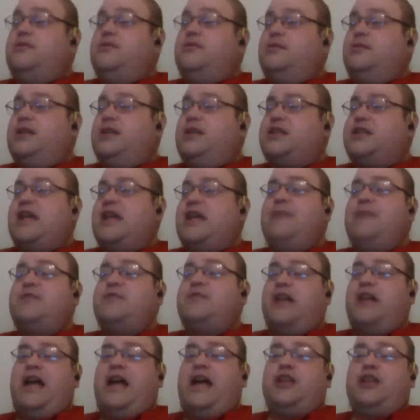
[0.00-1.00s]
this game
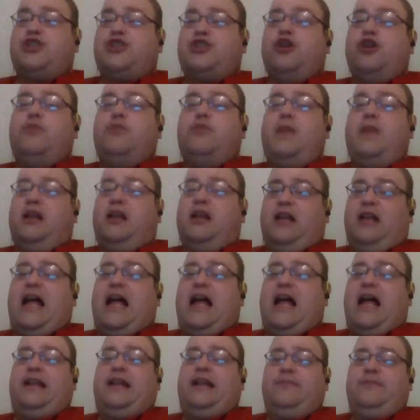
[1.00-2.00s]
tonight showed me a
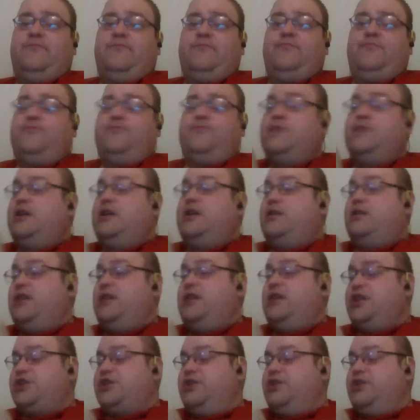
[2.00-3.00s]
lot.
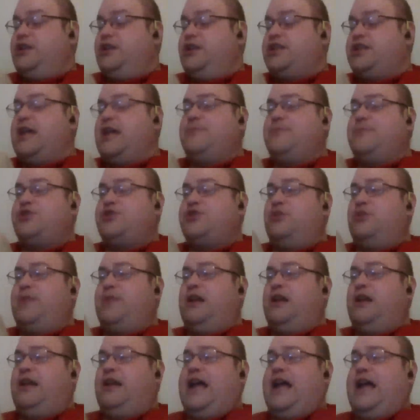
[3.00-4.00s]
This game showed
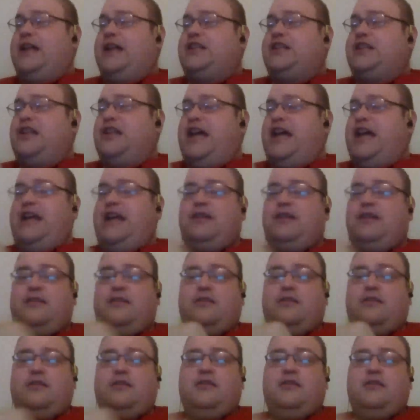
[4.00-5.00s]
me a lot tonight
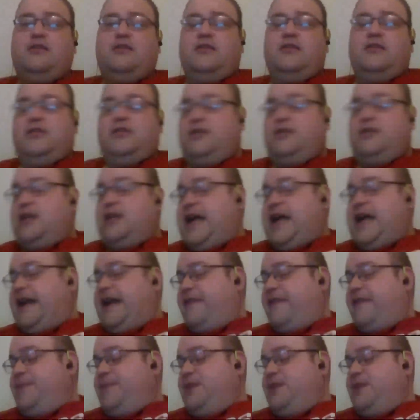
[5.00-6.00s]
out
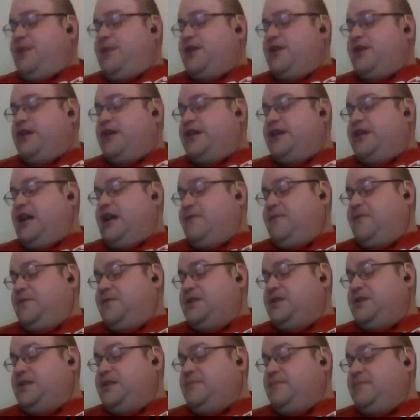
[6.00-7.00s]
of the Mid-America
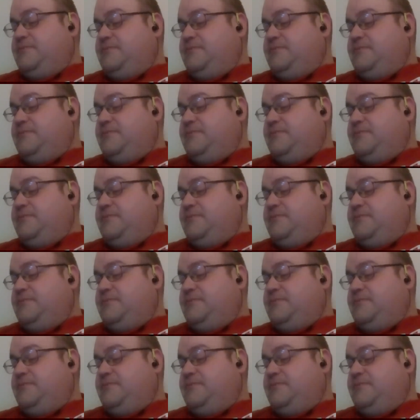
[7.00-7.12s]
Conference.